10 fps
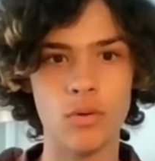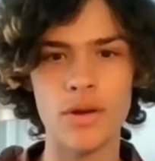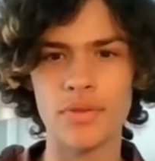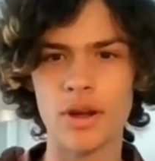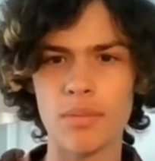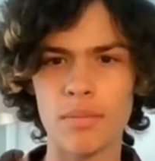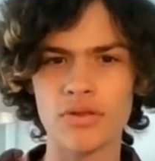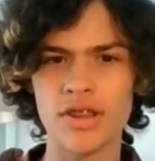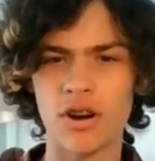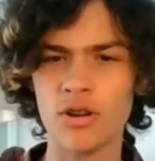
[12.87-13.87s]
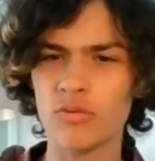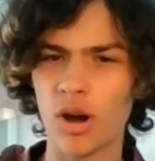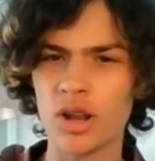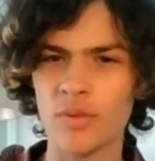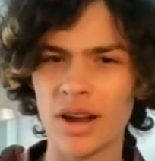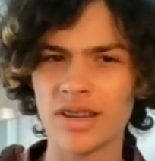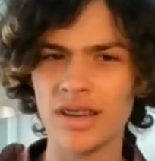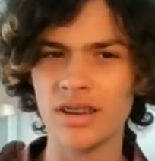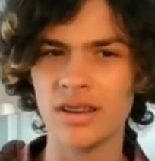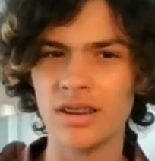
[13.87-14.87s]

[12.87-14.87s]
Wait, there are members that aren't Ronnie Radke?